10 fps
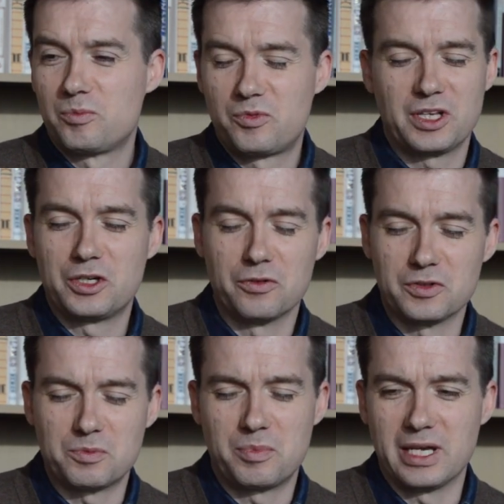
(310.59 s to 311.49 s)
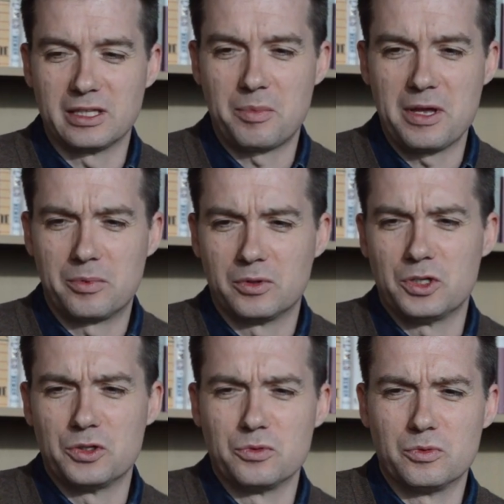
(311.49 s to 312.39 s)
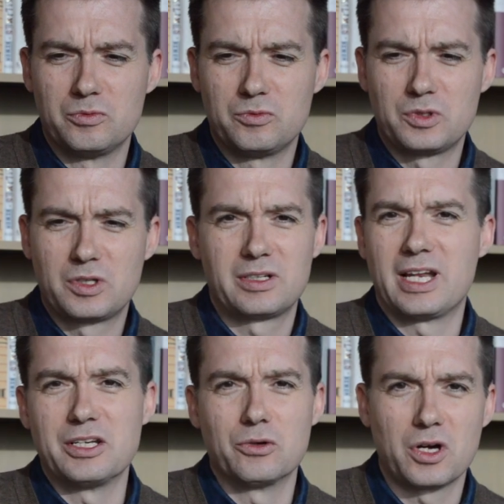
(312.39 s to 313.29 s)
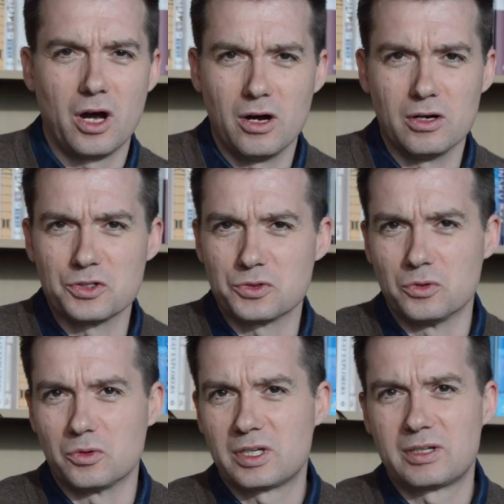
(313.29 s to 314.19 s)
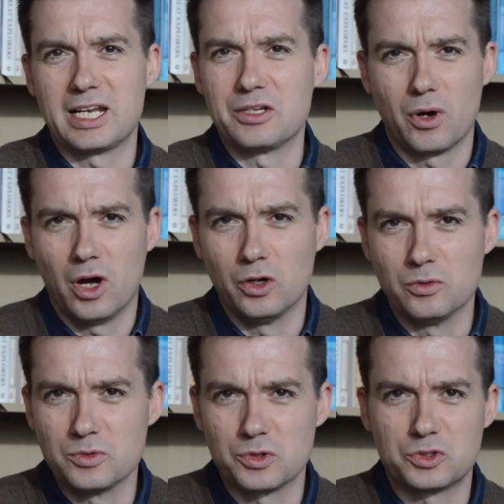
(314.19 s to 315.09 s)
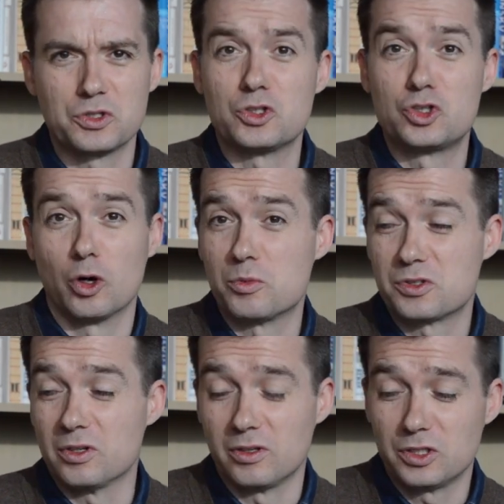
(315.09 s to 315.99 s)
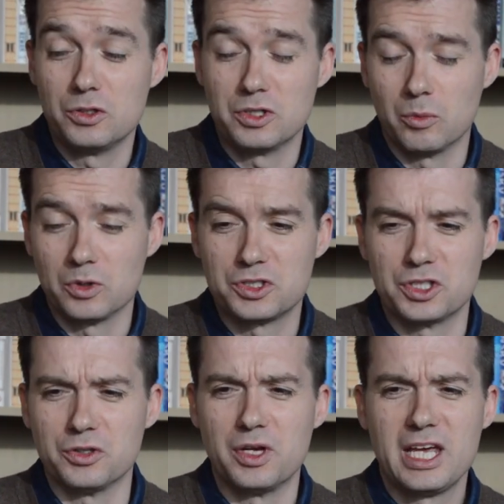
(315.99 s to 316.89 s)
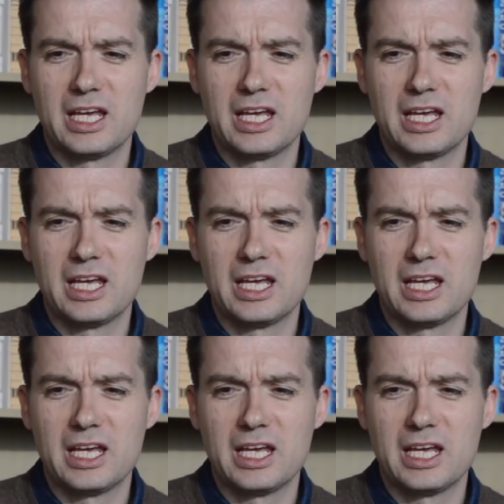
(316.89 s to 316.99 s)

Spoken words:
think of as being the people who clean your cars or clean your homes or do the jobs that you don't want to do,